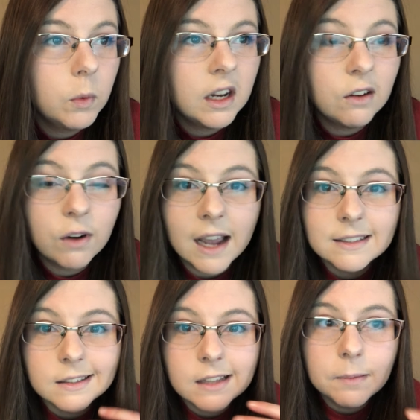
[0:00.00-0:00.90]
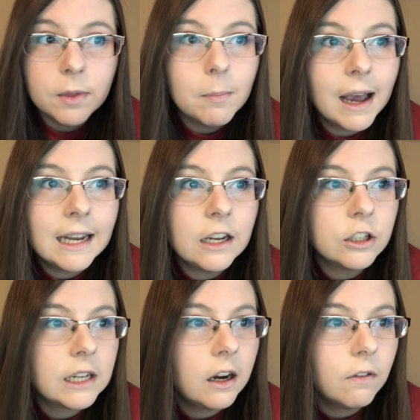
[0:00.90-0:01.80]
When it rises up, the mighty
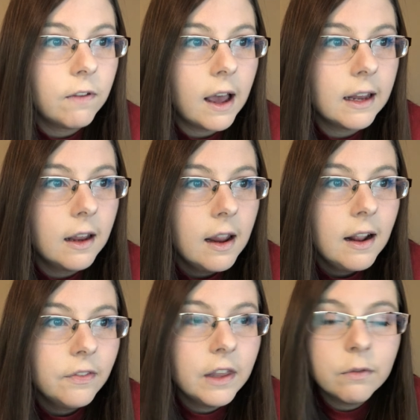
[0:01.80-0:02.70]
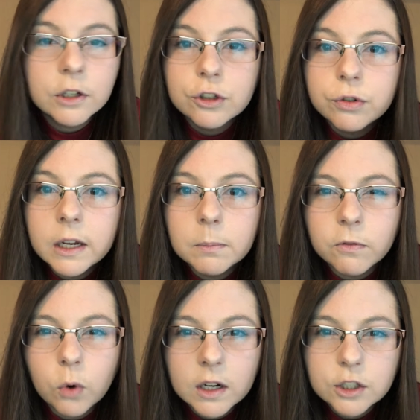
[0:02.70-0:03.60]
are terrified. They retreat
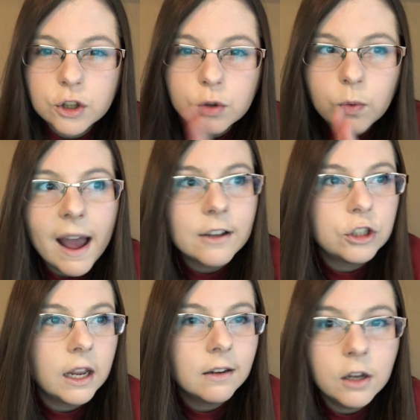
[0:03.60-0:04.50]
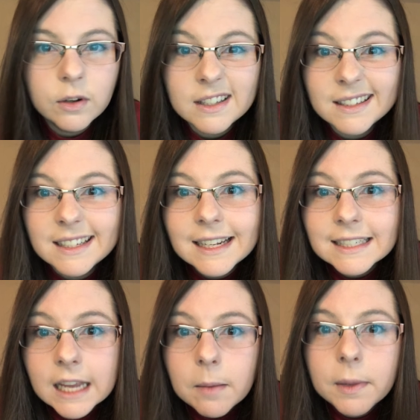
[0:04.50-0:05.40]
before its thrashing. Notice it's an
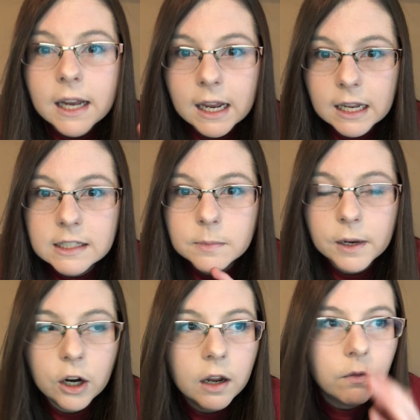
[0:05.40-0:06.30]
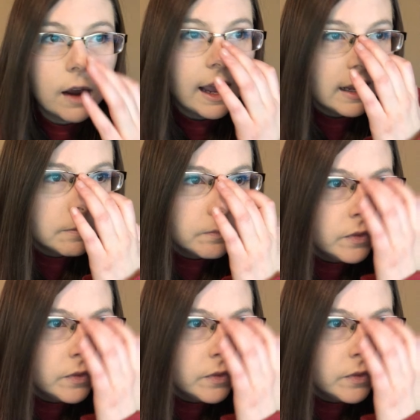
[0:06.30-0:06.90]
intimidating spirit, right?